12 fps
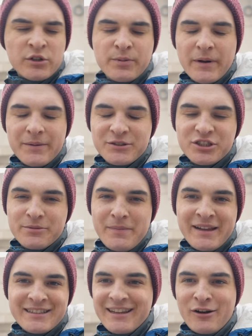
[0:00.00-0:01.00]
which pretty much just
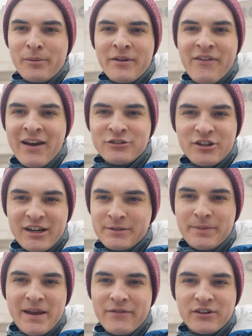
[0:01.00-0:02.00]
means a little bit of extra X
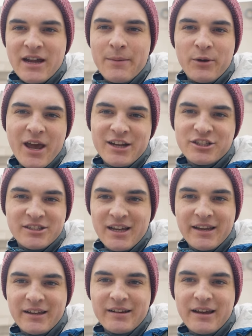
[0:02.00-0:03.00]
P every time we catch a Psychic